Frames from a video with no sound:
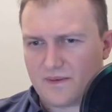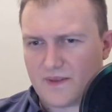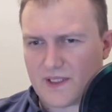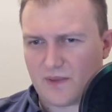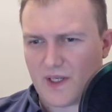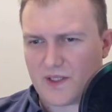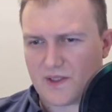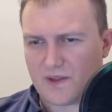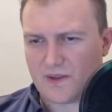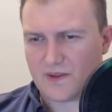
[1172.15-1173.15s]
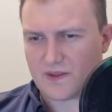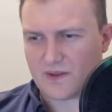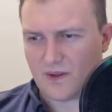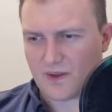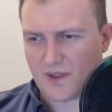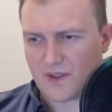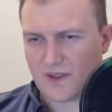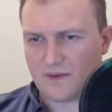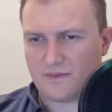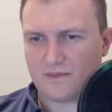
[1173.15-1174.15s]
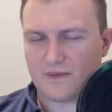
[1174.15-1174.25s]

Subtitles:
just to make sure it's all good.